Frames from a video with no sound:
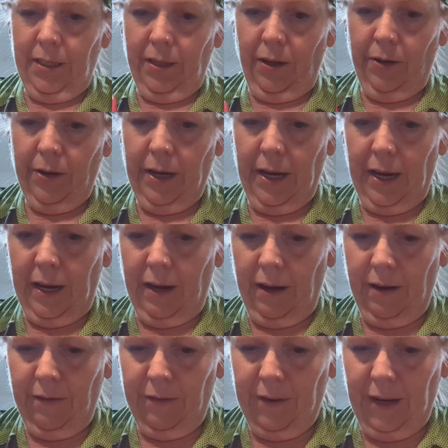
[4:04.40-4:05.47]
Okay,
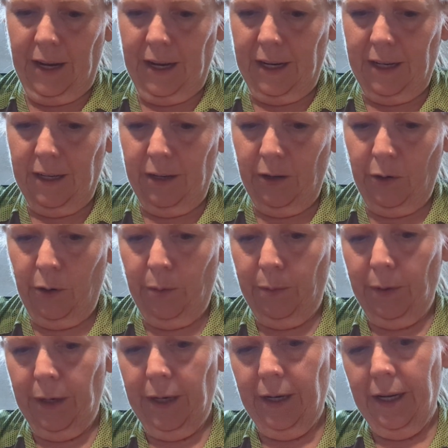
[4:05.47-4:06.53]
I've got it
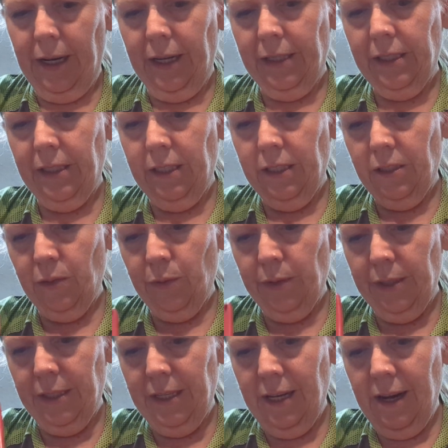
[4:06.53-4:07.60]
incorporated. Yes, this
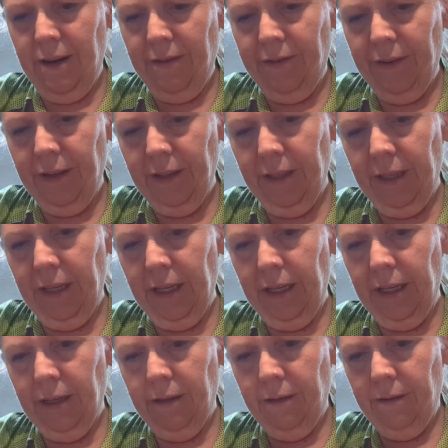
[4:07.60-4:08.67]
was
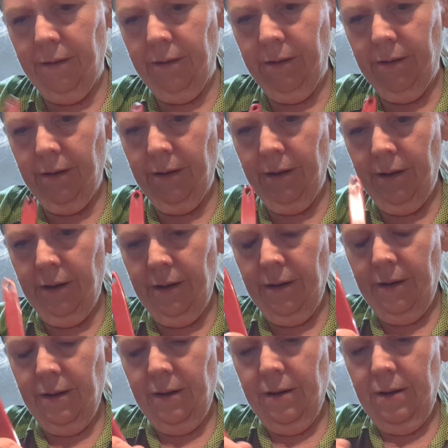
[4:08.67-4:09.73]
definitely
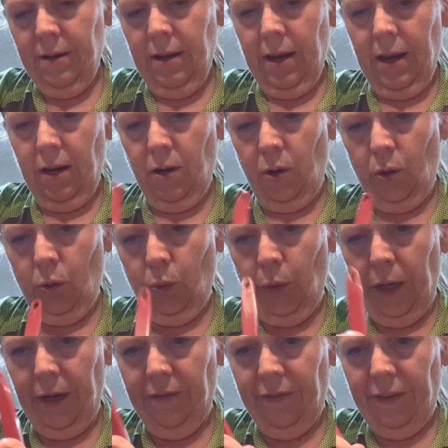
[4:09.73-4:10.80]
a whole
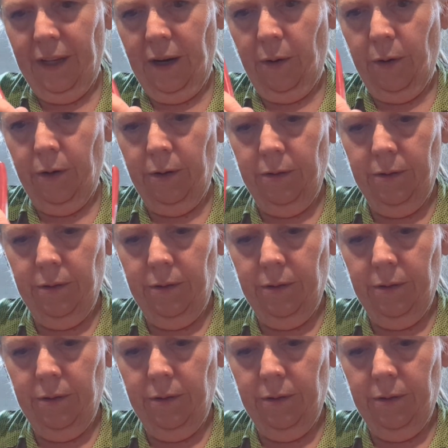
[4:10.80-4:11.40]
wheat flour.